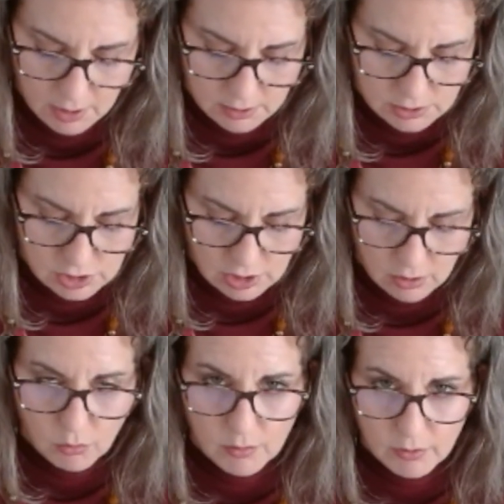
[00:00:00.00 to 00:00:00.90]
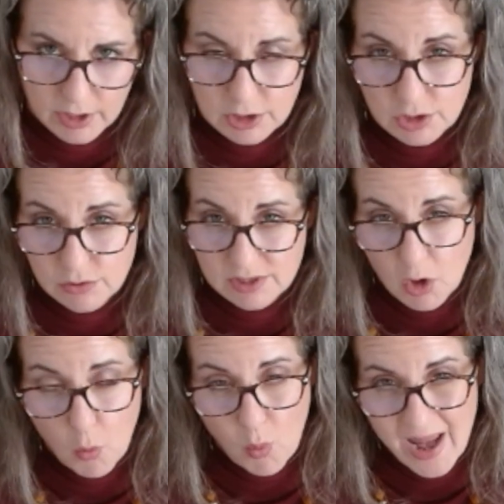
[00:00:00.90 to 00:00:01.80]
So what we're going to do is an
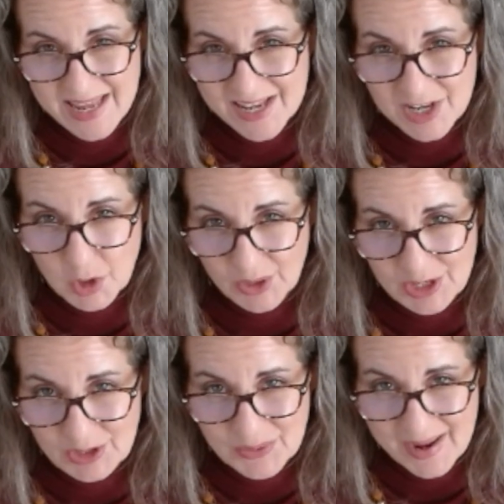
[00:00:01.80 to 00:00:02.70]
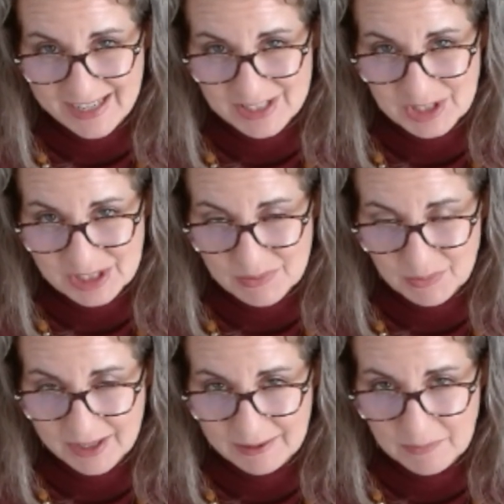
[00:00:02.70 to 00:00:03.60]
Awaken Your Inner Magic
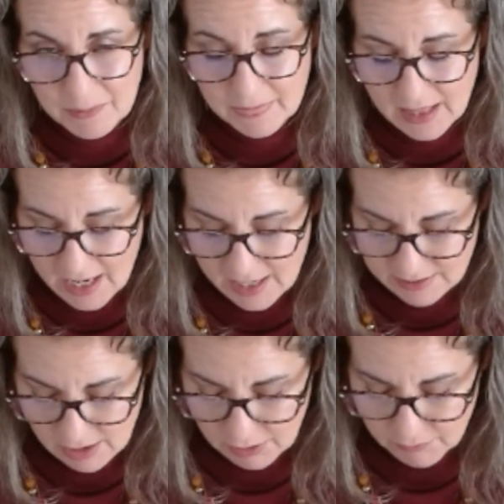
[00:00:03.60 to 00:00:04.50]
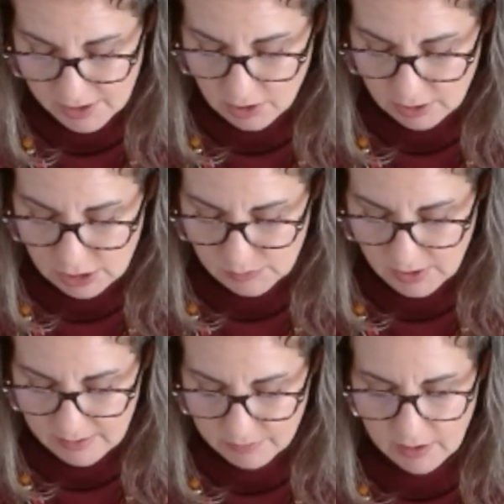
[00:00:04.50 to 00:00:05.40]
spread. And it's a 3-card
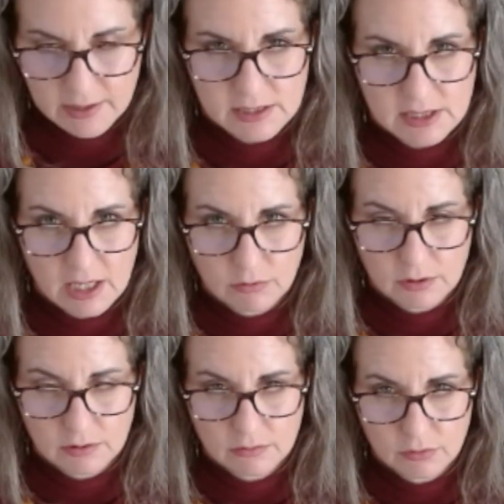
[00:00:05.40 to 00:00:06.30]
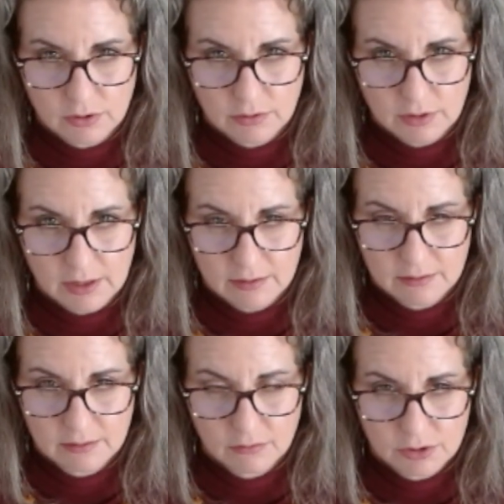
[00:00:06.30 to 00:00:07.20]
spread, but like I said, we'll
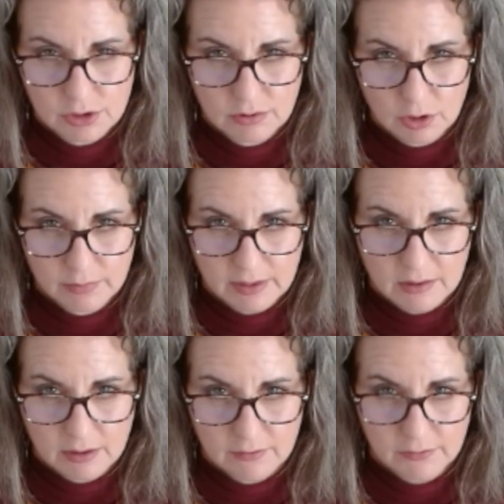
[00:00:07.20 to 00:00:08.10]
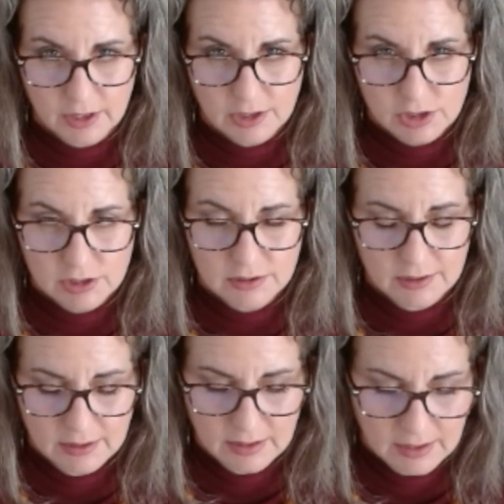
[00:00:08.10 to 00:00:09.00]
do a little bit of clarification
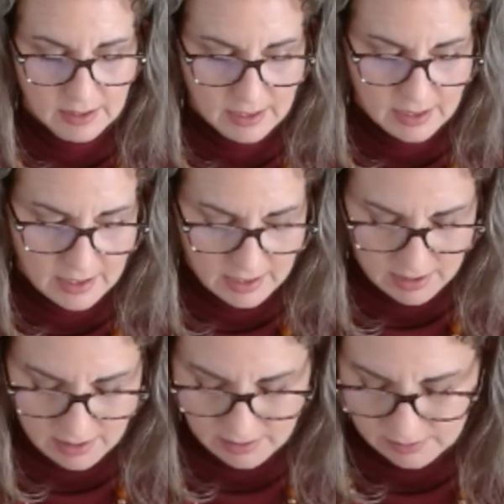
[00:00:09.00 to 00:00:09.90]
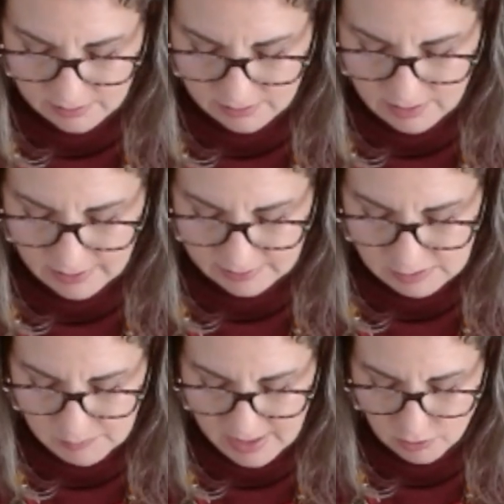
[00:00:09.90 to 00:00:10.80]
and
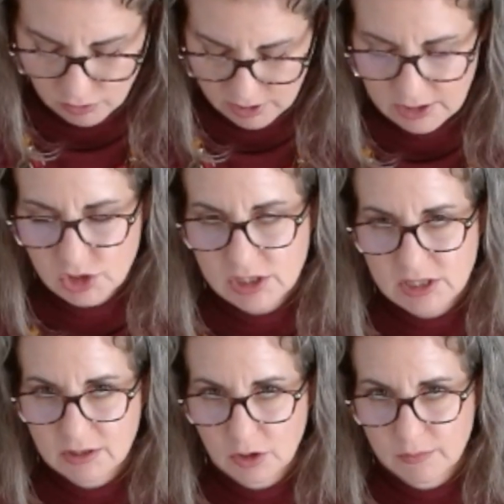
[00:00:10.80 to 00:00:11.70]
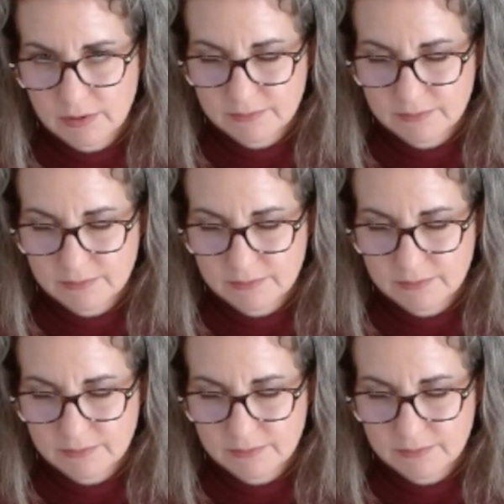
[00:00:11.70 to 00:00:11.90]
expand on it just a little bit.